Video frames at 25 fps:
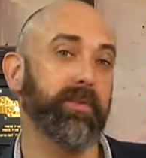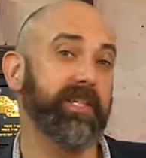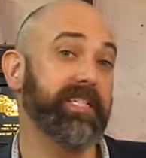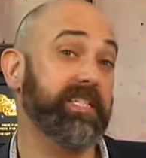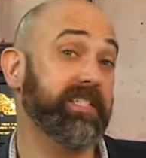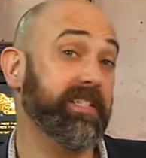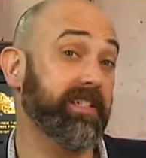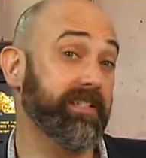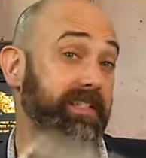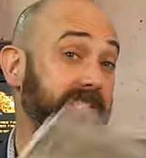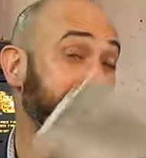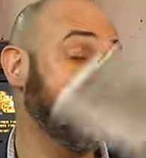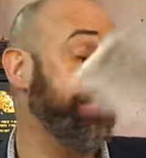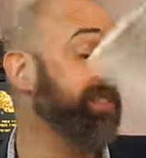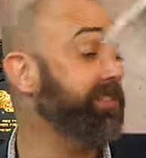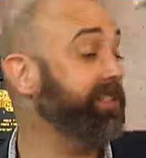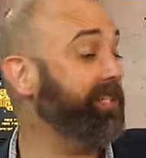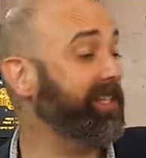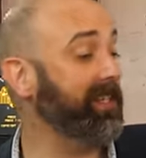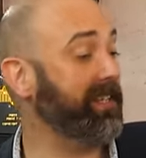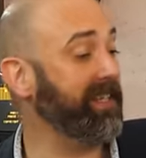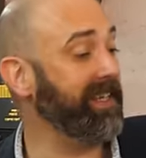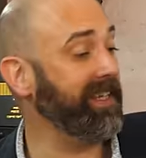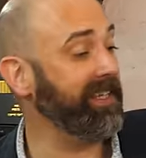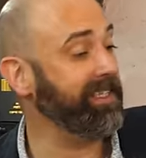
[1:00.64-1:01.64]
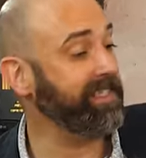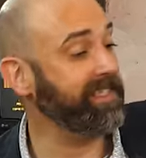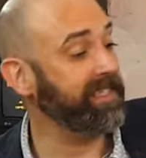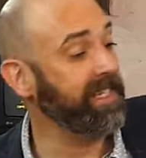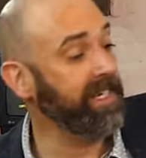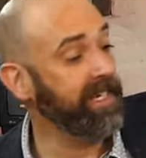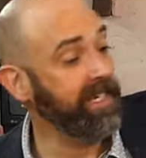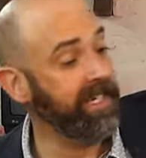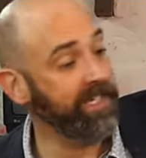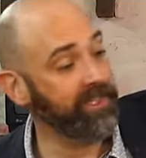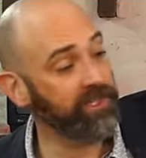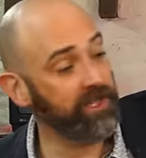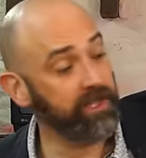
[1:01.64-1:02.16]
we started looking at this
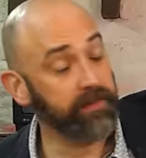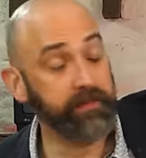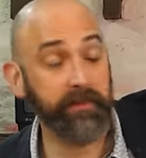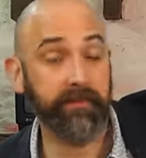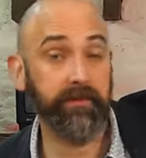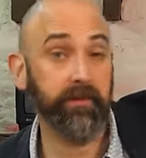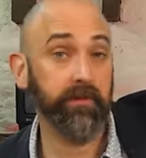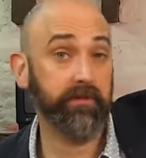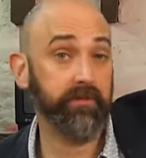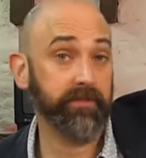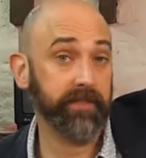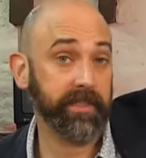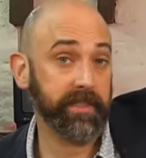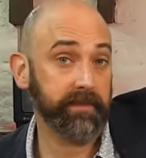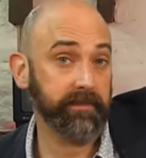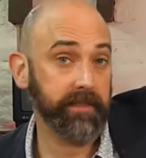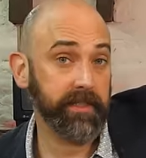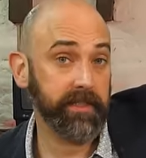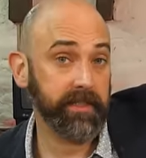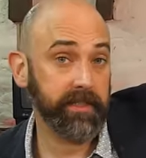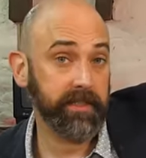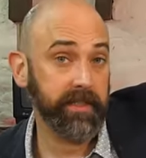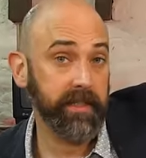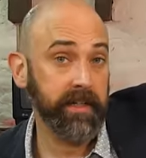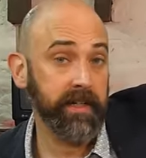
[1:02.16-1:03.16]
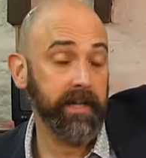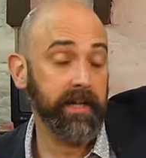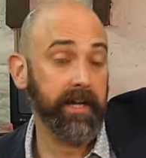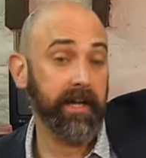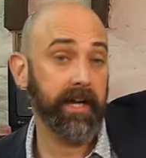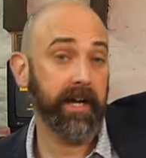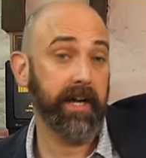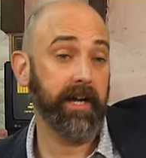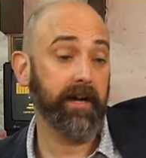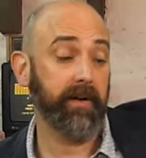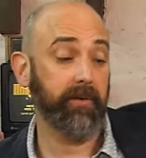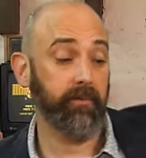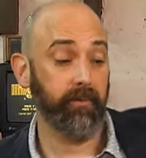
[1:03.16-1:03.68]
just before Christmas.
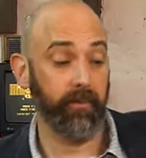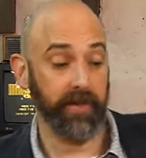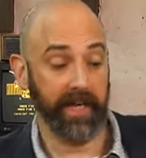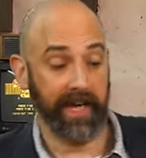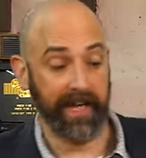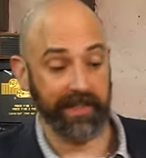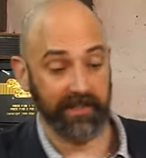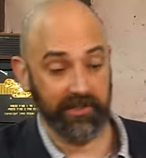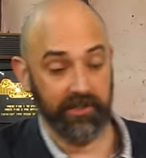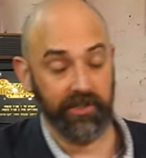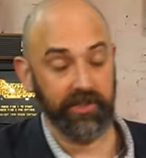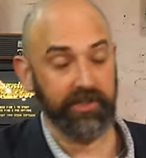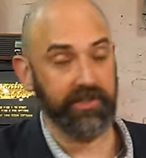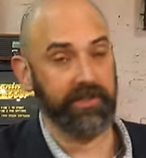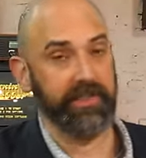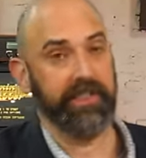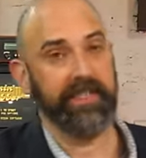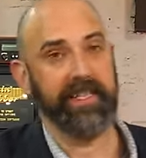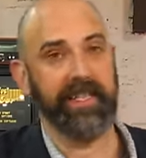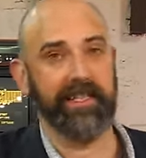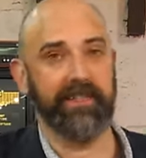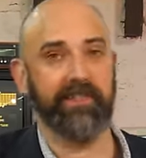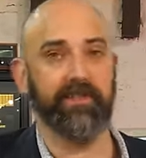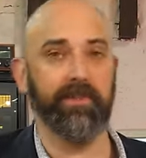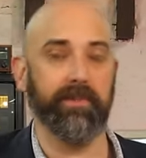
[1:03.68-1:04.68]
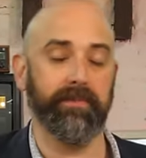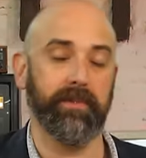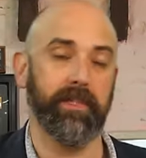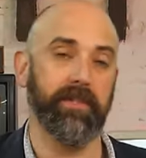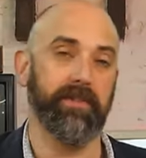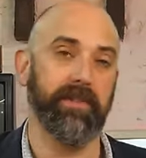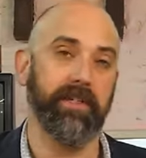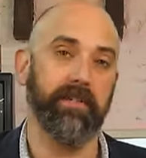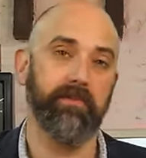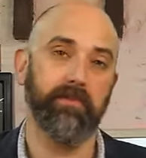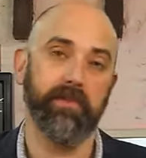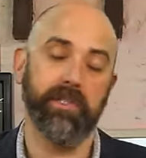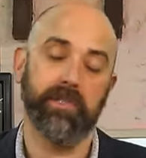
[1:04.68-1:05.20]
We had just the desktop
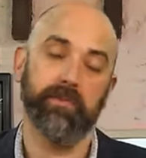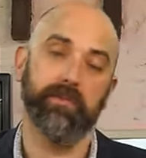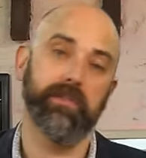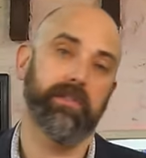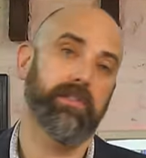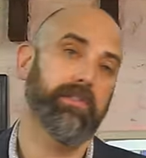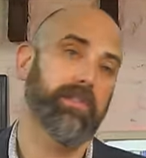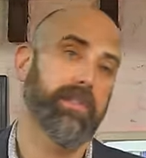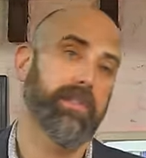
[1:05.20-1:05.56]
unit, which was